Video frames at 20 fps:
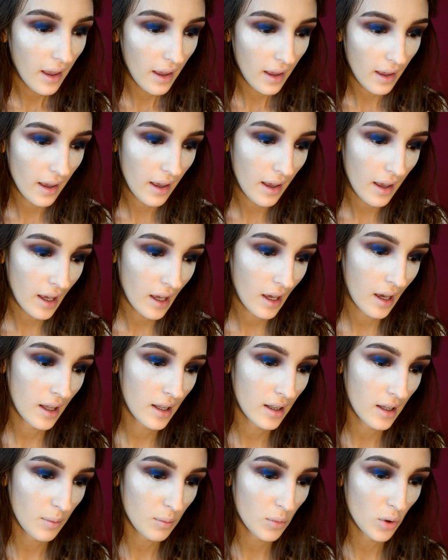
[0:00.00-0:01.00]

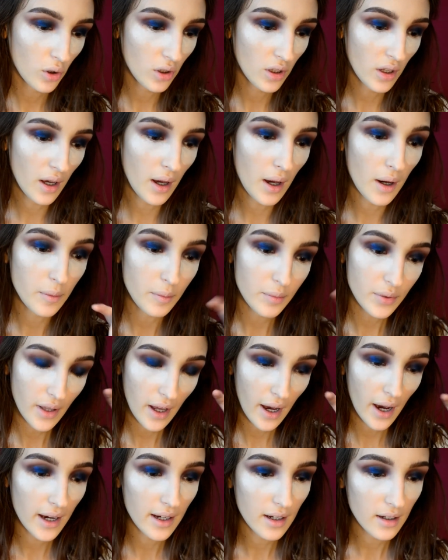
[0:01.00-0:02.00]
and I'm gonna
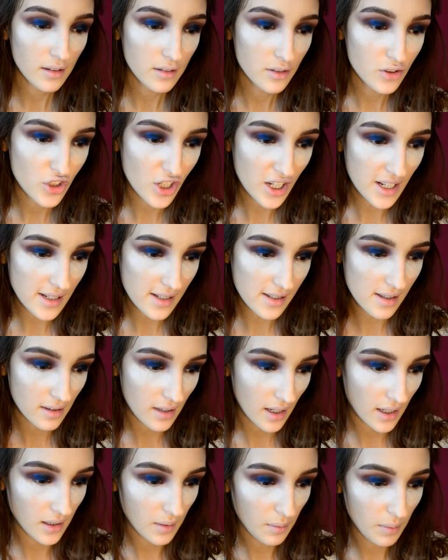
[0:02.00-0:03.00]
apply it just a
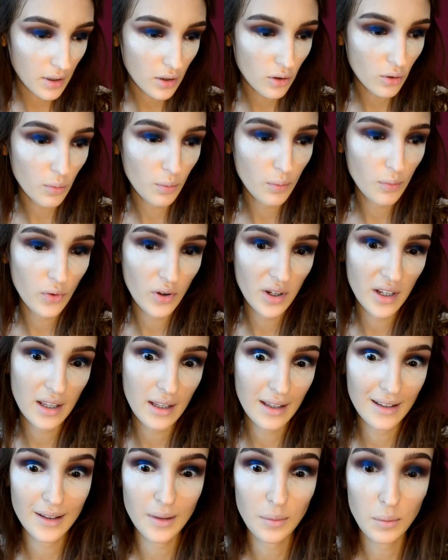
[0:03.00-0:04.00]
tiny bit to bring
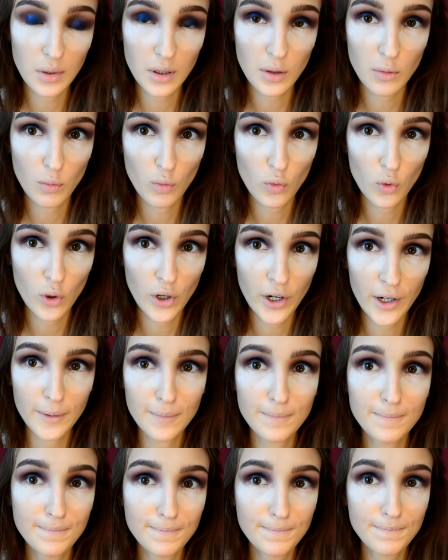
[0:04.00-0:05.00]
in a bit more